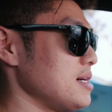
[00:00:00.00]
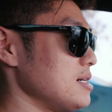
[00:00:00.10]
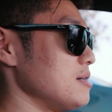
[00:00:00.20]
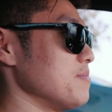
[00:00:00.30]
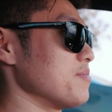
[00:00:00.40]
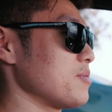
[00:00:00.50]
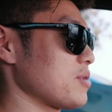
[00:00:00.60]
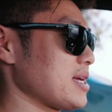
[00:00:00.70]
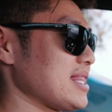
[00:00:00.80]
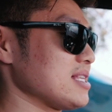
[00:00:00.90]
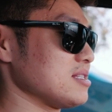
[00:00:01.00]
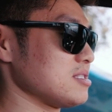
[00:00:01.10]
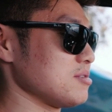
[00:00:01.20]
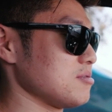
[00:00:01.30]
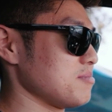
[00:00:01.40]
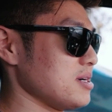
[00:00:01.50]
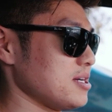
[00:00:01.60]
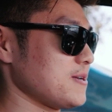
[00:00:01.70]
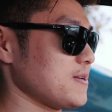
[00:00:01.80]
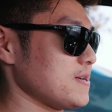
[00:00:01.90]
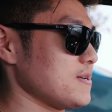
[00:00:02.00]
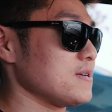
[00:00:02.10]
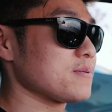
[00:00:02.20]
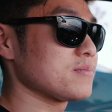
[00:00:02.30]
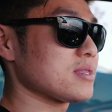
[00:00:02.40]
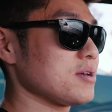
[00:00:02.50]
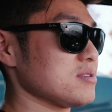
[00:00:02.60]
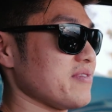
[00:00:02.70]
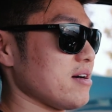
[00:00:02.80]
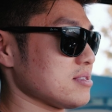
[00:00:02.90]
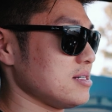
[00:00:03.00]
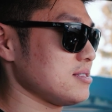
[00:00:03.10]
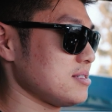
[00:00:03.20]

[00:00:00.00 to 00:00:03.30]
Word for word: Um, I'm gonna get that done too, but here's the valves on.